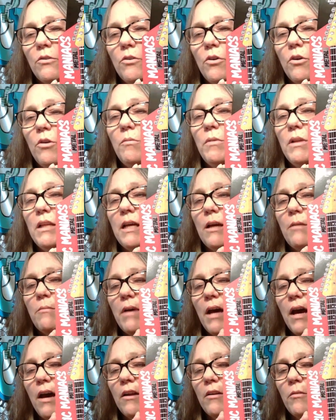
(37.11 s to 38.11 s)
Normally I'm
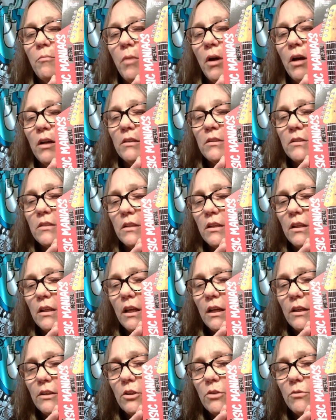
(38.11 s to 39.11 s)
out of box
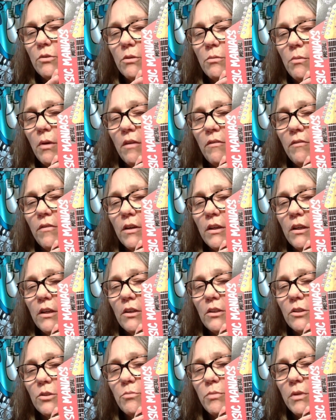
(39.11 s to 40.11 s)
collector with my figures